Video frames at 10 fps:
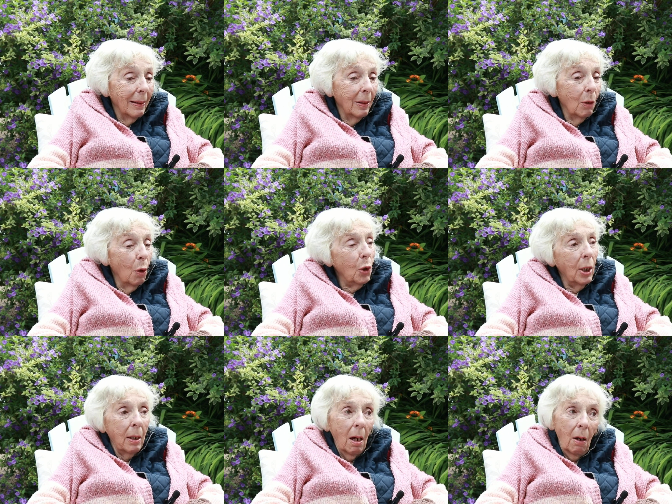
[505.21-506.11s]
She
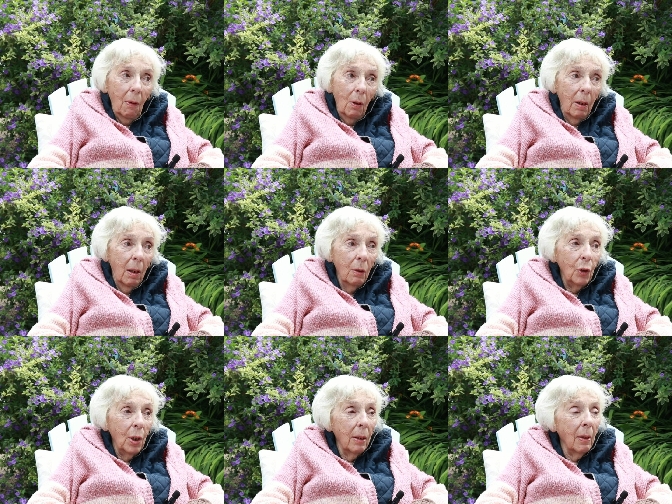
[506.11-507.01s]
had a car all along.
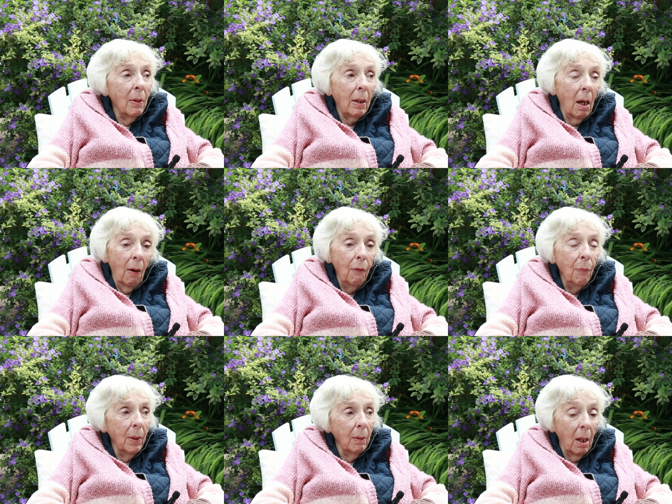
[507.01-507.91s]
She had a car
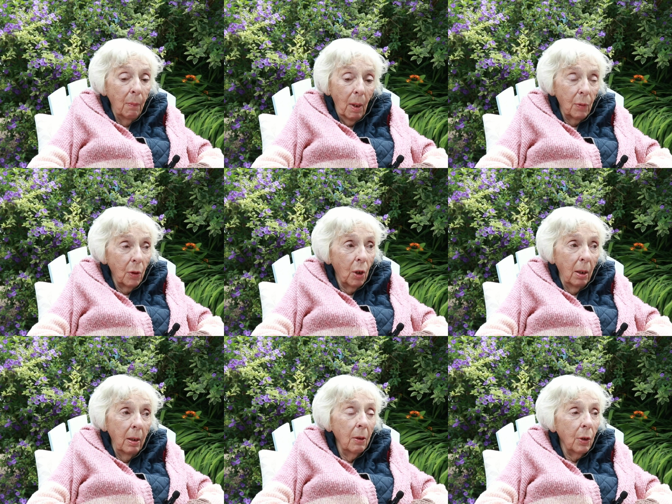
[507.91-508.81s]
from the time I was a
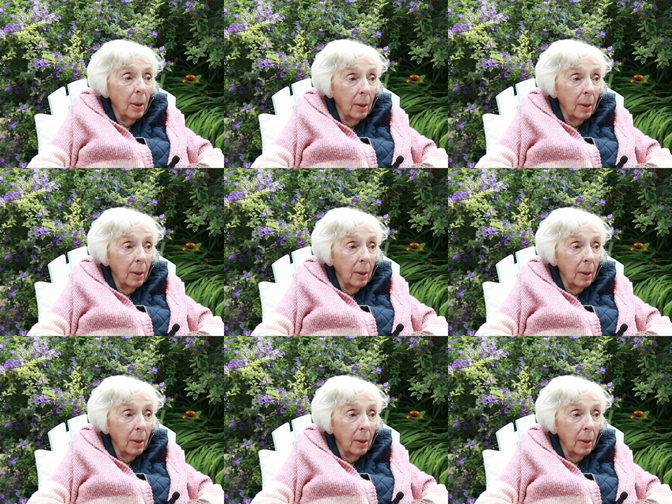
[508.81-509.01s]
child.